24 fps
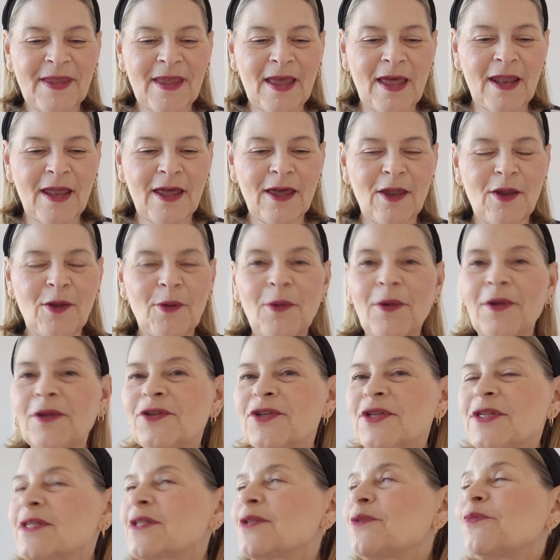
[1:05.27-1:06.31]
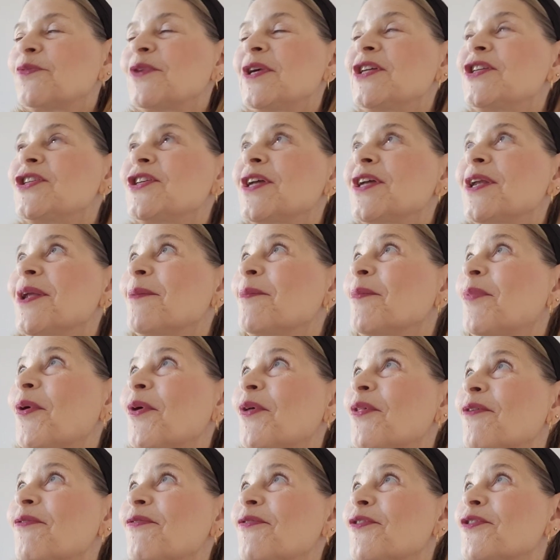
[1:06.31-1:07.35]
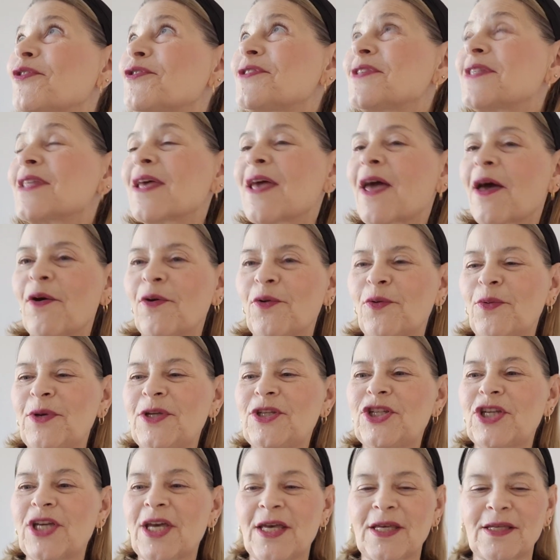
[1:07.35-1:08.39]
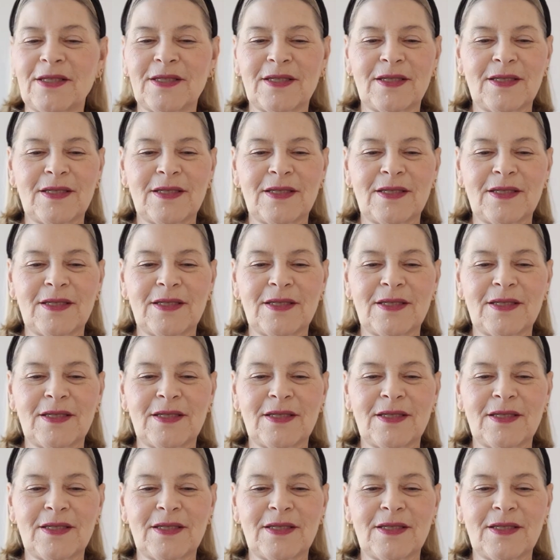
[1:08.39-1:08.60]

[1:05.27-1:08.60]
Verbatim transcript: And I'm gonna just reach in and pull the first thing out, which is,